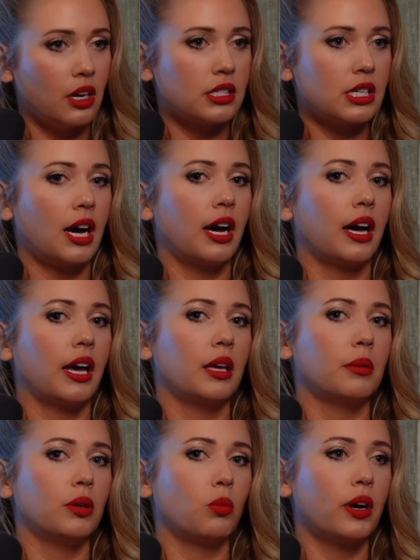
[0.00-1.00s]

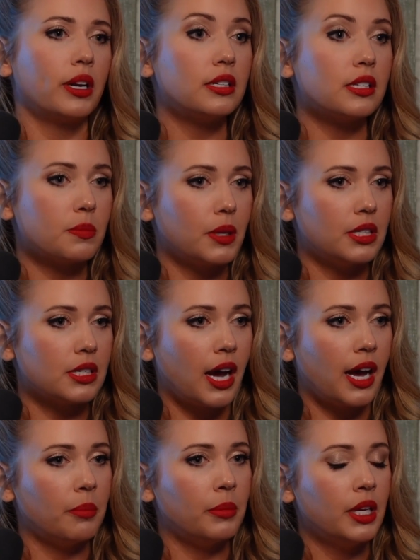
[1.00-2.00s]
time, and wanting to spend
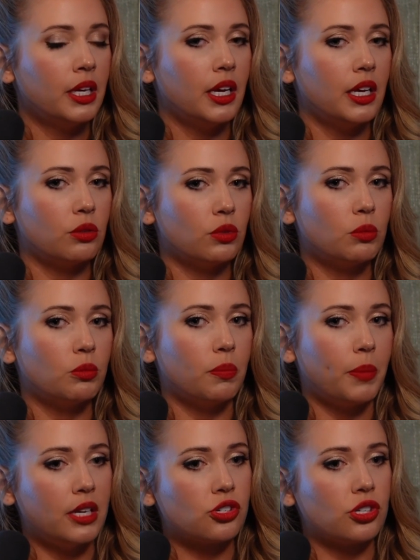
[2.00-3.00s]
time in the room with
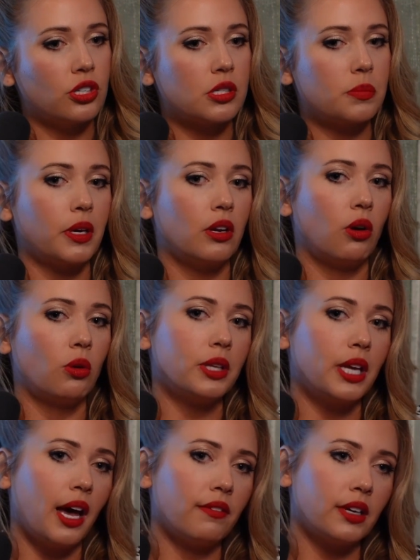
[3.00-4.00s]
patients, but
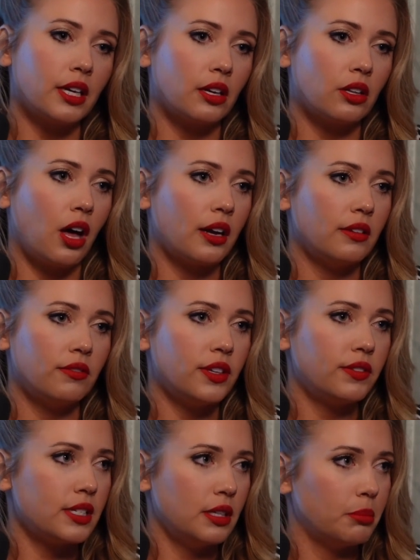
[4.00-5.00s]
only having an allotted
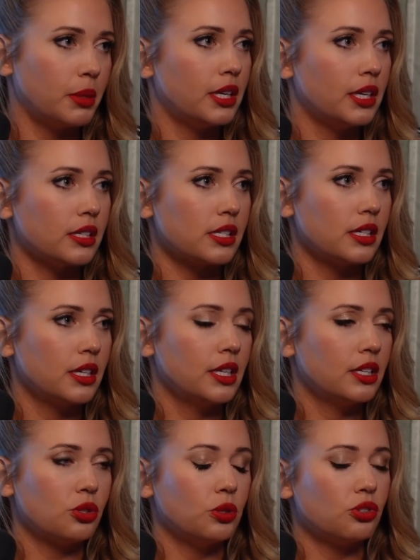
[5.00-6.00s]
15 minutes
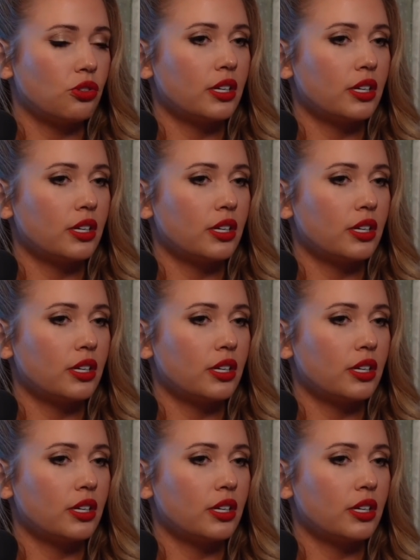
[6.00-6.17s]
to address